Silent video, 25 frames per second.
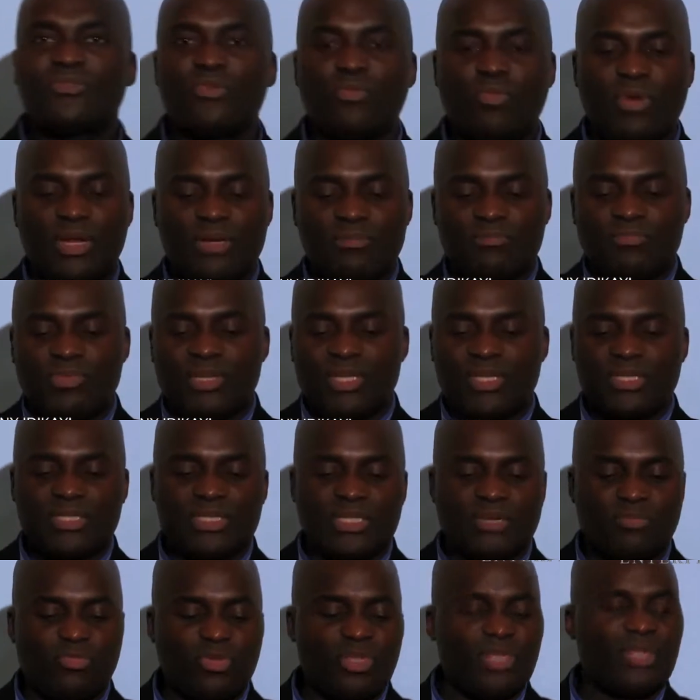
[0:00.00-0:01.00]
No one
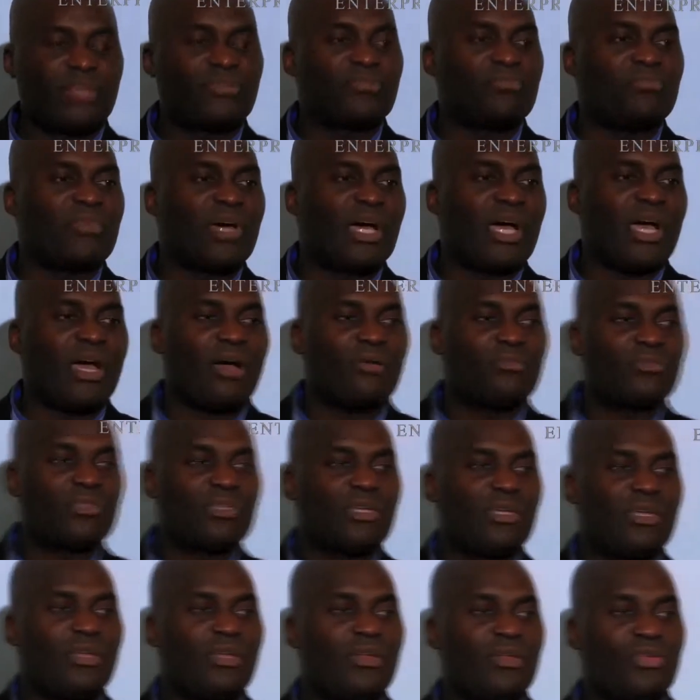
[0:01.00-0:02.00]
brings semolina to my house.